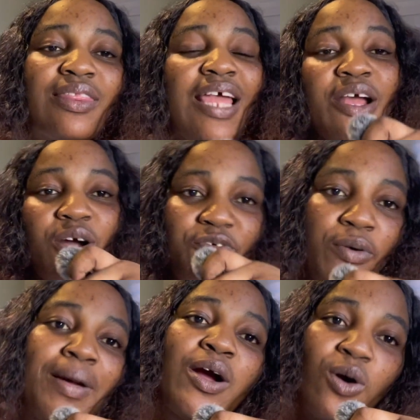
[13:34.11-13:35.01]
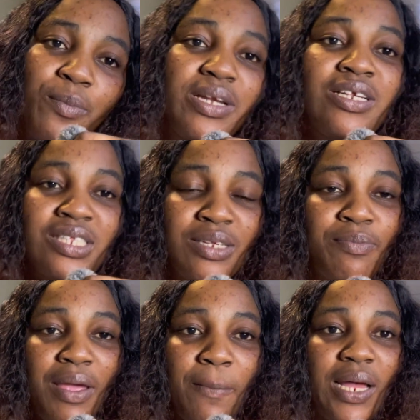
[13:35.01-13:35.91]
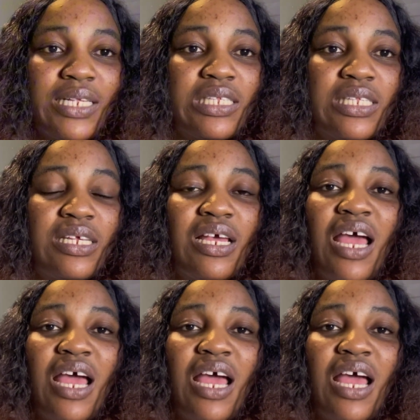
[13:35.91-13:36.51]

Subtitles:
Thank God for my community members.